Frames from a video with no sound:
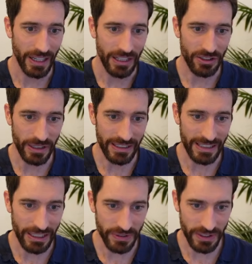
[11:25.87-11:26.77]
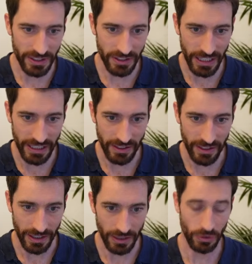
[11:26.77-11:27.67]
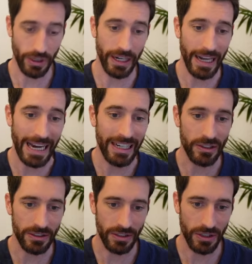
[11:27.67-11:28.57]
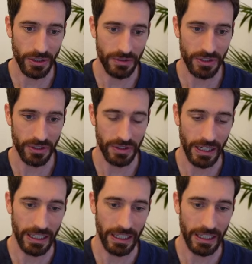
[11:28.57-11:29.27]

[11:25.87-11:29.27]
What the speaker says: So instead of a straight or an angled curvature